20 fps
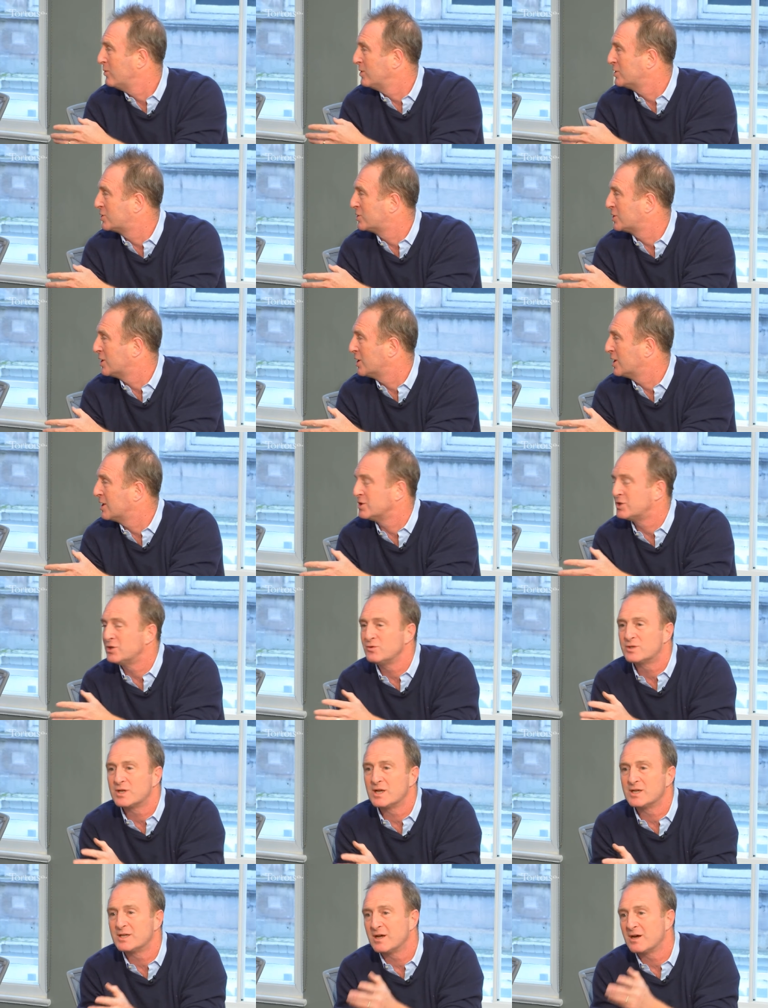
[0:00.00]
which, as
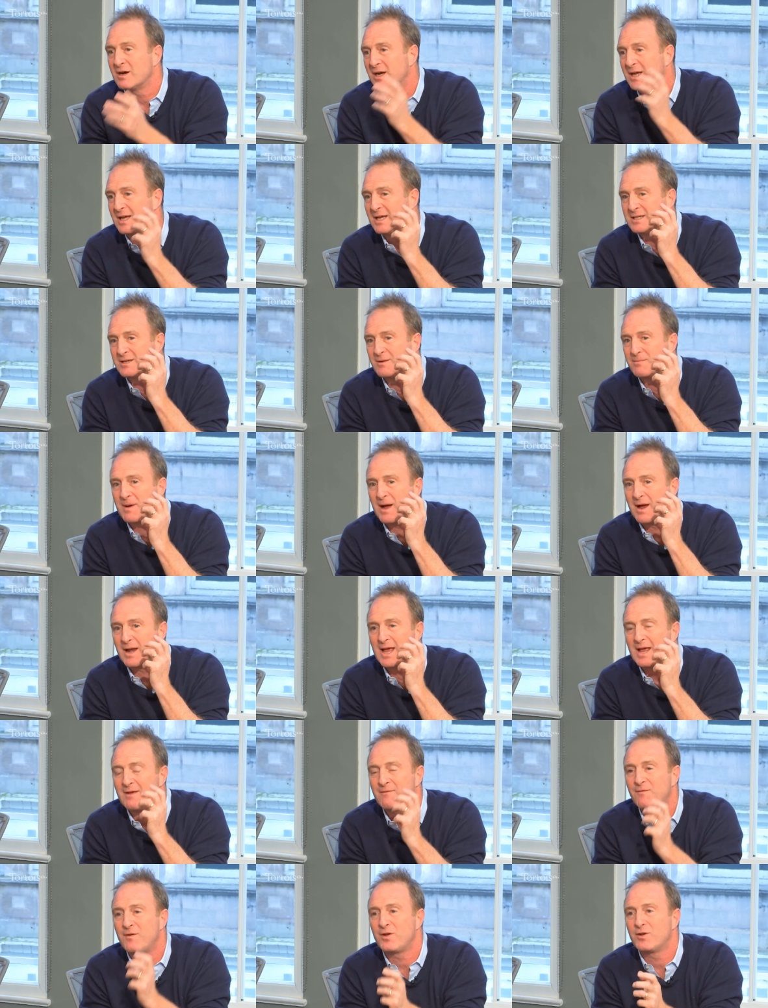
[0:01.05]
you said, Doug, is about a